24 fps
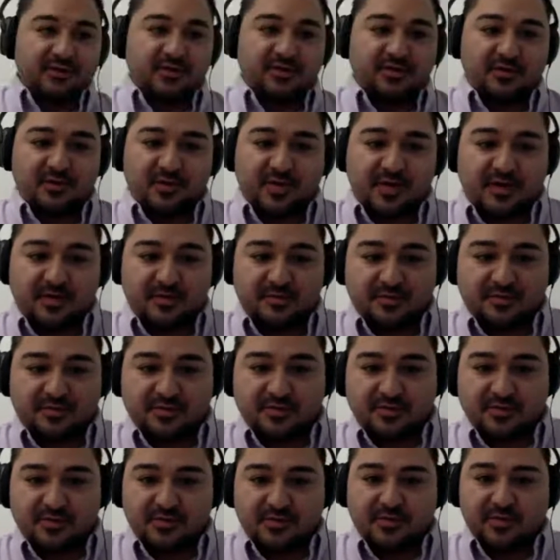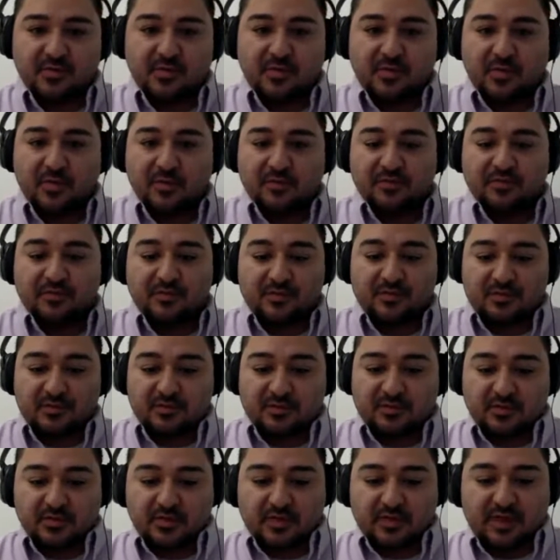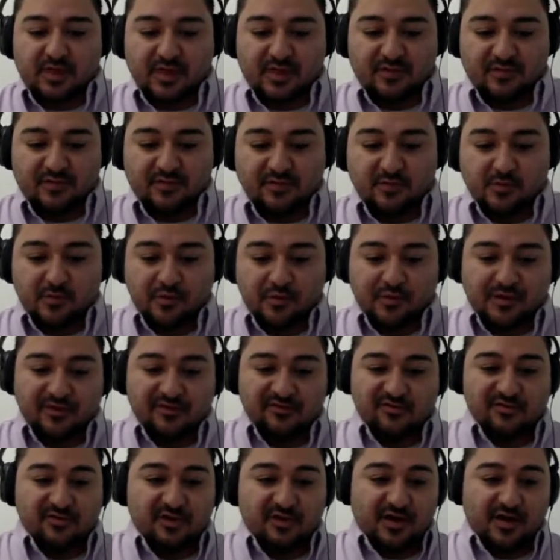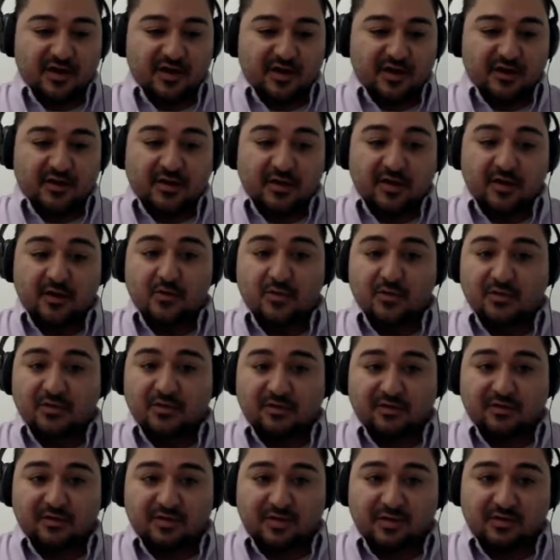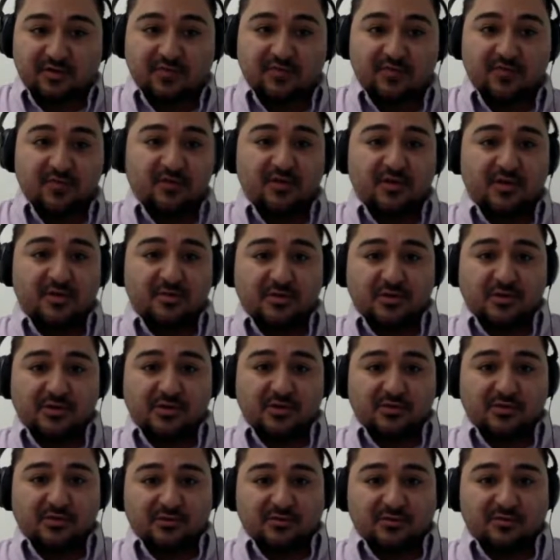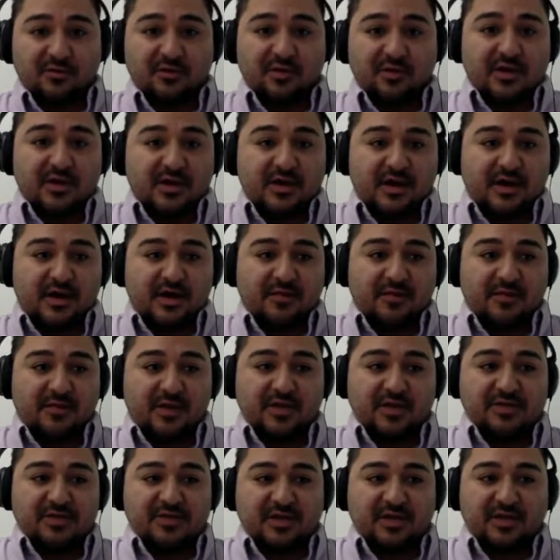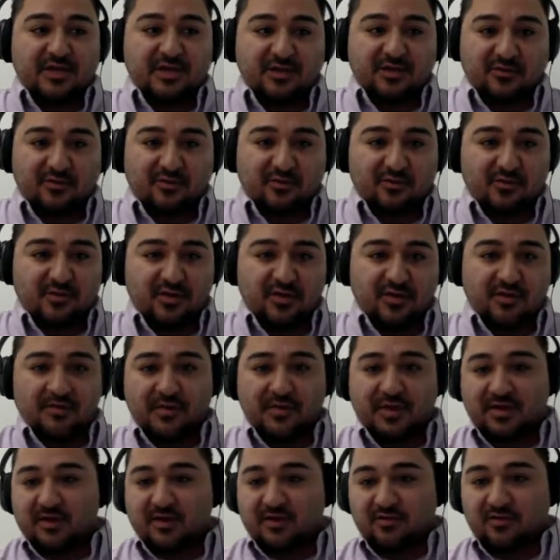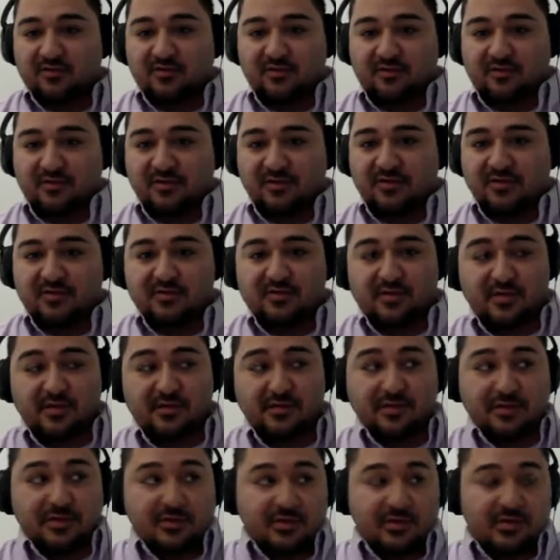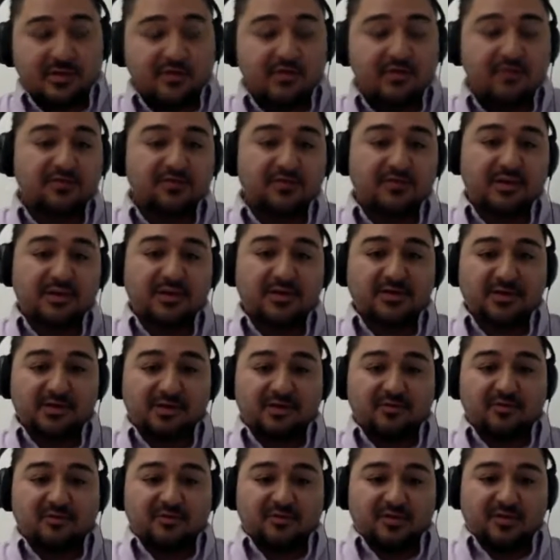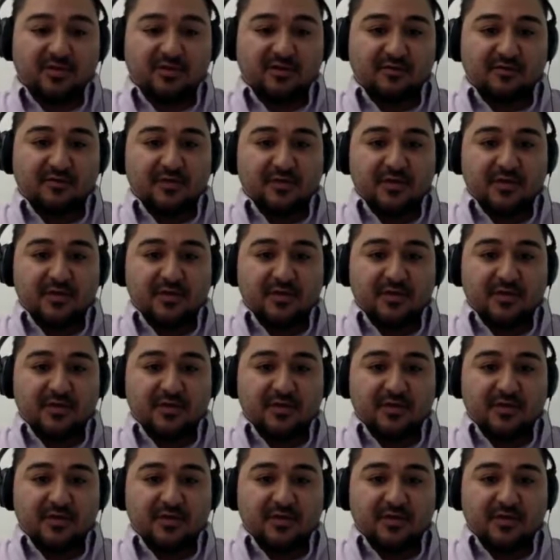they're able to do a lot of cool things like always-on clustering. They're able to use HA clustering. They're making use of NT availability groups. They're making use of